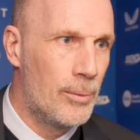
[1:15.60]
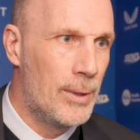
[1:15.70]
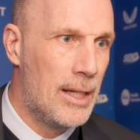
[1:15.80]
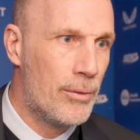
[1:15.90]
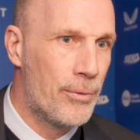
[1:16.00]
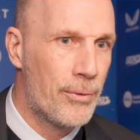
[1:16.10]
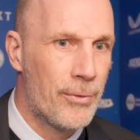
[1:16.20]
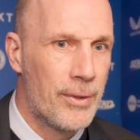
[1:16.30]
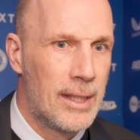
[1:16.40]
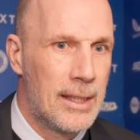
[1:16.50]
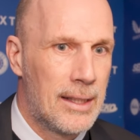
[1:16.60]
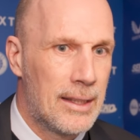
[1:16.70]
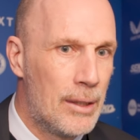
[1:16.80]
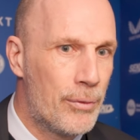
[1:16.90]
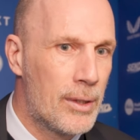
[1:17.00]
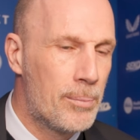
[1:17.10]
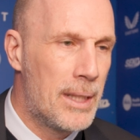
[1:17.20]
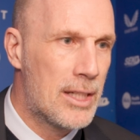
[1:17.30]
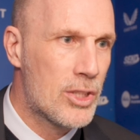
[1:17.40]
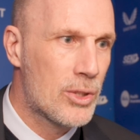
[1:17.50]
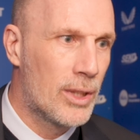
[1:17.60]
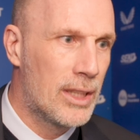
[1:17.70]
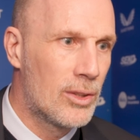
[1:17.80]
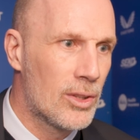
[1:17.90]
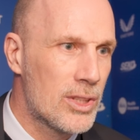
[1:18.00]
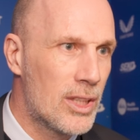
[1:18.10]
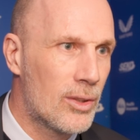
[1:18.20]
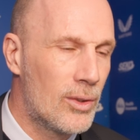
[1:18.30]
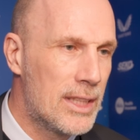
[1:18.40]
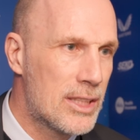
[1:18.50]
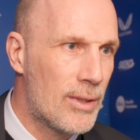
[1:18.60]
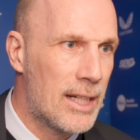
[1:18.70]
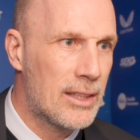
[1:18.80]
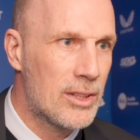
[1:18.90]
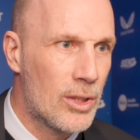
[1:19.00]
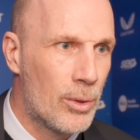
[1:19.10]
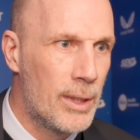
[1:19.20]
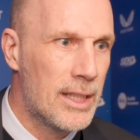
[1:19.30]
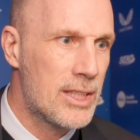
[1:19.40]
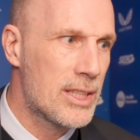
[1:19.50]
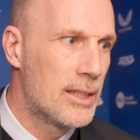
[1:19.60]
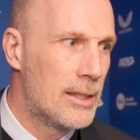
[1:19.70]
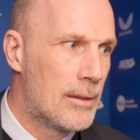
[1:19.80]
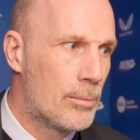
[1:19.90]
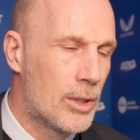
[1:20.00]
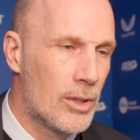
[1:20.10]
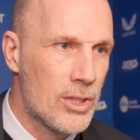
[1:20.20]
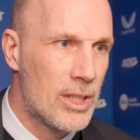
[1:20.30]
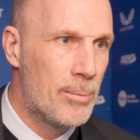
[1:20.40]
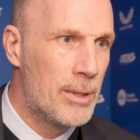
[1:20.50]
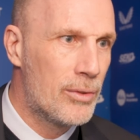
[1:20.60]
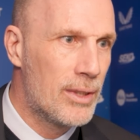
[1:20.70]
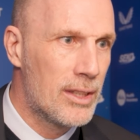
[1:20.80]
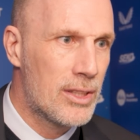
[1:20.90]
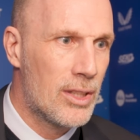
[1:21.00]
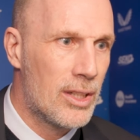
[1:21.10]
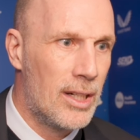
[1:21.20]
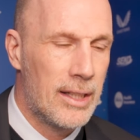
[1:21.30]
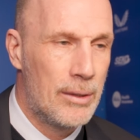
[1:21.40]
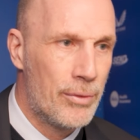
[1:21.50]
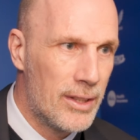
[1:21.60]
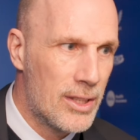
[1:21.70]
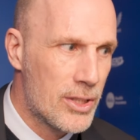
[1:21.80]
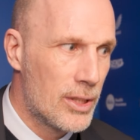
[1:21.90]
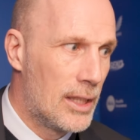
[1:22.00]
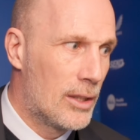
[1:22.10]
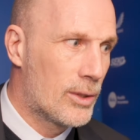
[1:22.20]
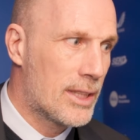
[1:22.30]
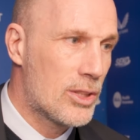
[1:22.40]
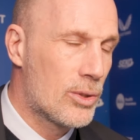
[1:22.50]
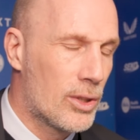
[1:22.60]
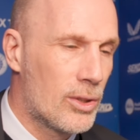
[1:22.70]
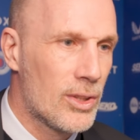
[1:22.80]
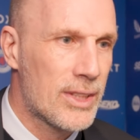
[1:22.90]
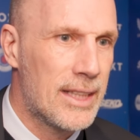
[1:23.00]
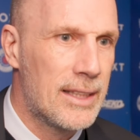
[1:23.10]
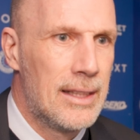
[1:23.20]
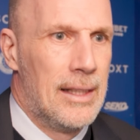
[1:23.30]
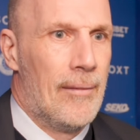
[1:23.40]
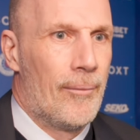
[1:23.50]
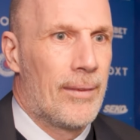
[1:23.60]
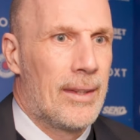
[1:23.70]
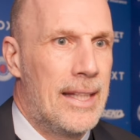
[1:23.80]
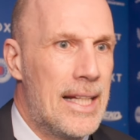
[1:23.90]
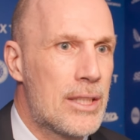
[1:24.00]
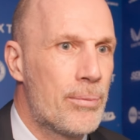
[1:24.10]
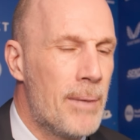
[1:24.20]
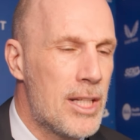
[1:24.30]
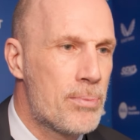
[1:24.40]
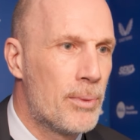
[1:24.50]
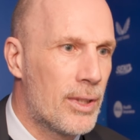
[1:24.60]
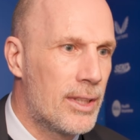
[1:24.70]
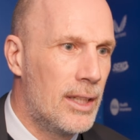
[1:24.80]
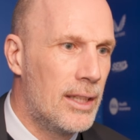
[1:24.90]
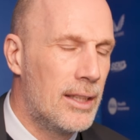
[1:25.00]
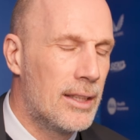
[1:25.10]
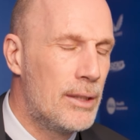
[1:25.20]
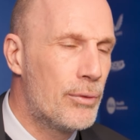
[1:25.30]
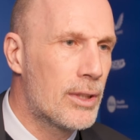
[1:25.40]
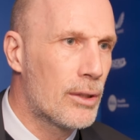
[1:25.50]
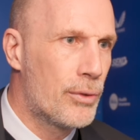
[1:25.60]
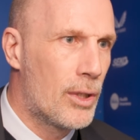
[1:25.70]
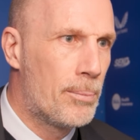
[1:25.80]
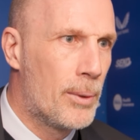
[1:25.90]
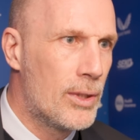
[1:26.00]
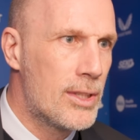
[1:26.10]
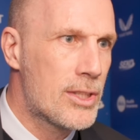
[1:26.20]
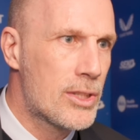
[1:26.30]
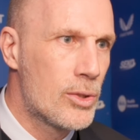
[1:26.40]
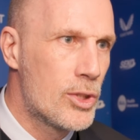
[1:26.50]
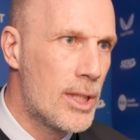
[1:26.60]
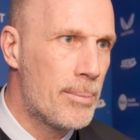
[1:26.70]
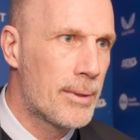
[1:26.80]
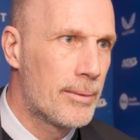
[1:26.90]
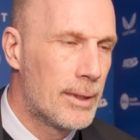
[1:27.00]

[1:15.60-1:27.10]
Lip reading: We have different players scoring goals, not only strikers or wingers, but also our midfielders or our defenders who can score goals. And that's much more difficult for opponents to stop.